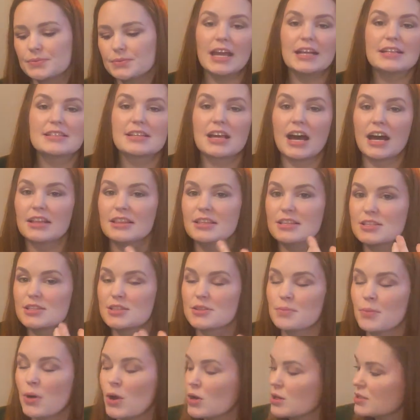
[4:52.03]
It's got this
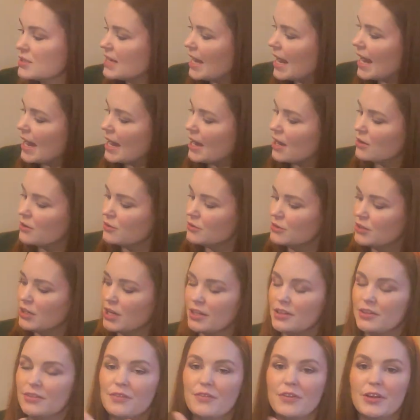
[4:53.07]
small town, you
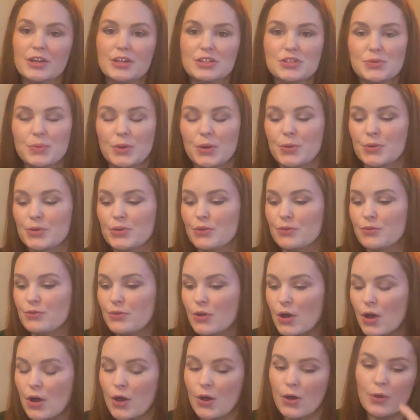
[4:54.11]
got the Ferris wheel with the
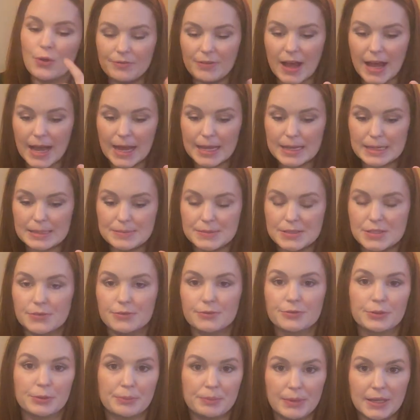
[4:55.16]
fall
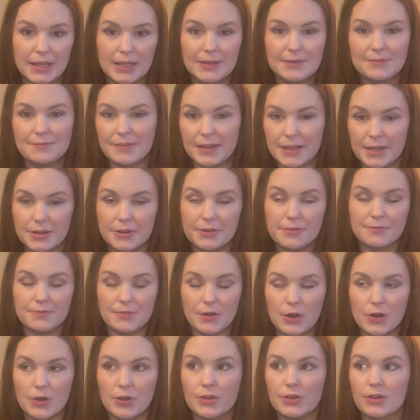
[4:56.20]
vibes, for me, fair
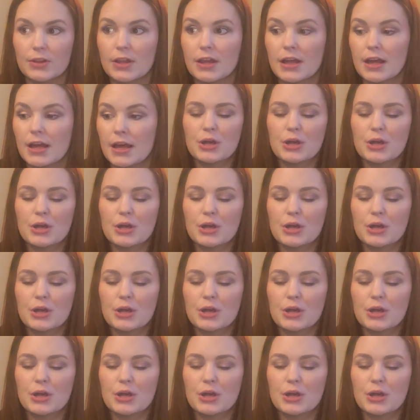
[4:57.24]
fall,